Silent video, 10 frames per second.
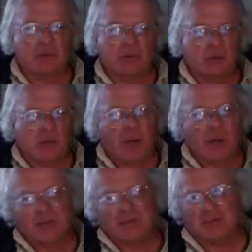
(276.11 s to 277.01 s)

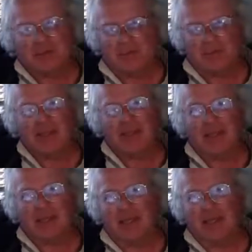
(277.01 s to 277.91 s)
grass and things like
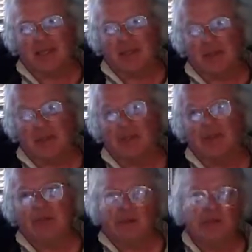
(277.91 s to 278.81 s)
that underneath.
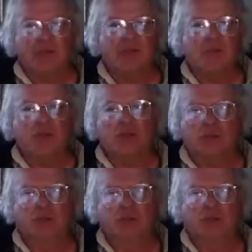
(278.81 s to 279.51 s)
It's frozen.